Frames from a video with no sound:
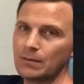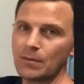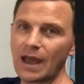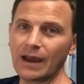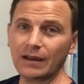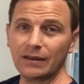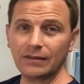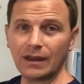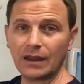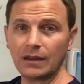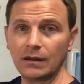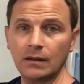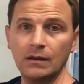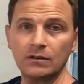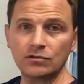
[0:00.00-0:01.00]
back in that
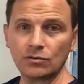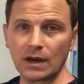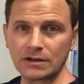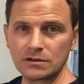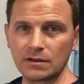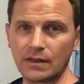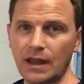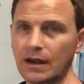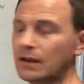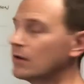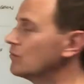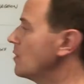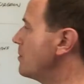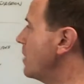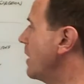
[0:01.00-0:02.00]
direction that it
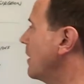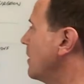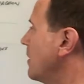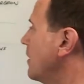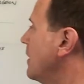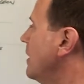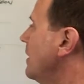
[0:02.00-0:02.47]
can repair